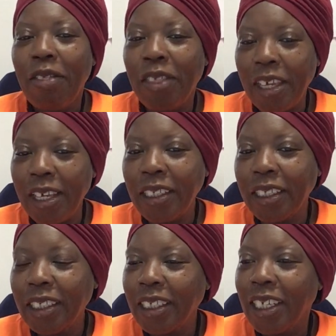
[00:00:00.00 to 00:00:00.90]

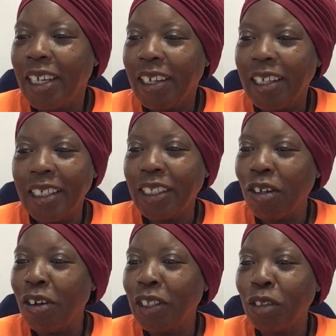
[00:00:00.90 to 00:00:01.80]
This is
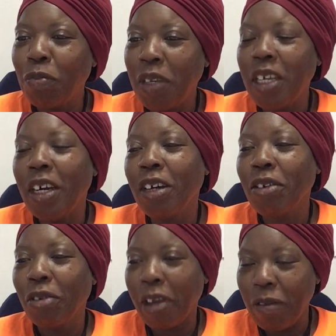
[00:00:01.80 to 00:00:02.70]
going to be a
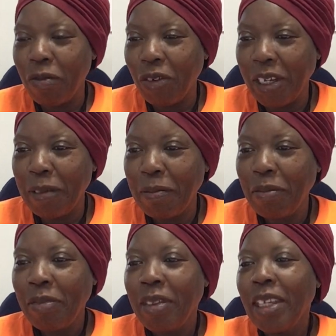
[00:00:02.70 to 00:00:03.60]
great one.
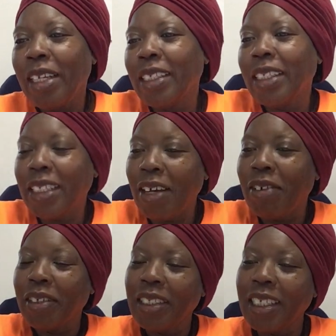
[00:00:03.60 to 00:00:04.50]
And
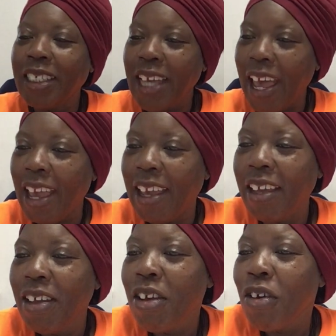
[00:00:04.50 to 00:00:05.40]
so, today,
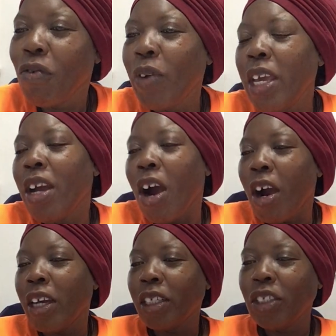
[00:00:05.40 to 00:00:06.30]
we
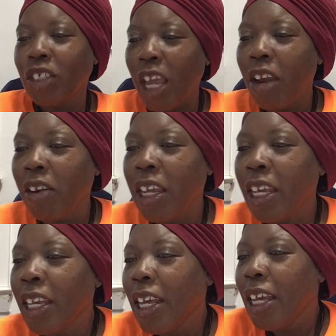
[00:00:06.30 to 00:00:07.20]
are
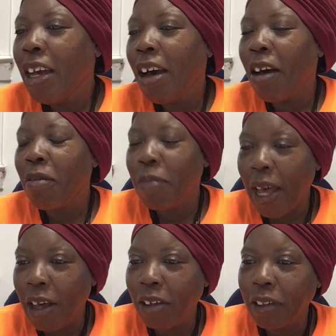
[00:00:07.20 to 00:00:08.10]
sharing
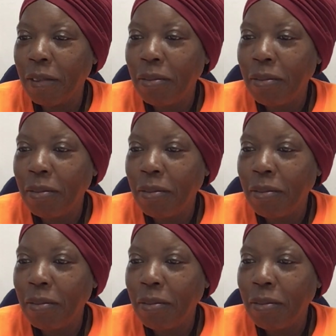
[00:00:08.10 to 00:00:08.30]
about